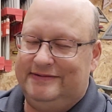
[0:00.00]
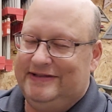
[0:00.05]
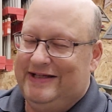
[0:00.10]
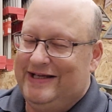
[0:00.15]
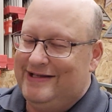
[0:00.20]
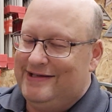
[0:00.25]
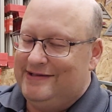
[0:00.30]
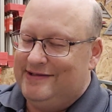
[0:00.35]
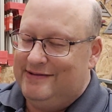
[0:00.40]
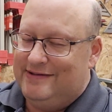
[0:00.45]

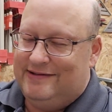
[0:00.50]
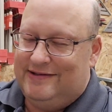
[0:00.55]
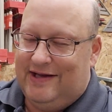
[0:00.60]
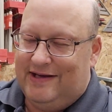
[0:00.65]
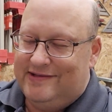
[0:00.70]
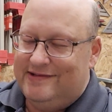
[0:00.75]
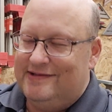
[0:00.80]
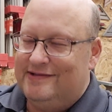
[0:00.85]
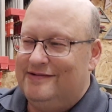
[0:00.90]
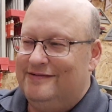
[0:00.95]
it
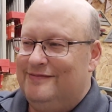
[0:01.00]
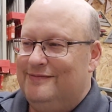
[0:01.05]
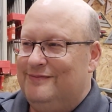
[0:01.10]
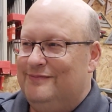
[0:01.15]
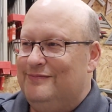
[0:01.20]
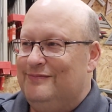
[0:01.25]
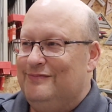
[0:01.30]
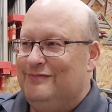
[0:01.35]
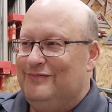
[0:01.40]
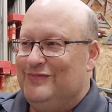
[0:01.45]
doesn't
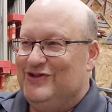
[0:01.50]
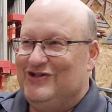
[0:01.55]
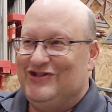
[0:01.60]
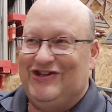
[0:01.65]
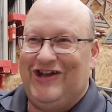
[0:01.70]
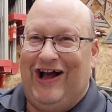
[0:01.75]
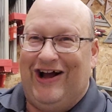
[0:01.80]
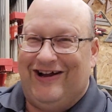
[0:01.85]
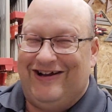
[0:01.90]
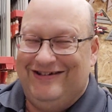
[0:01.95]

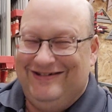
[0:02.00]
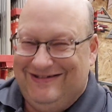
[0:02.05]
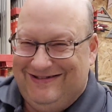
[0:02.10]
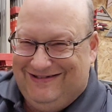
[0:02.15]
suck.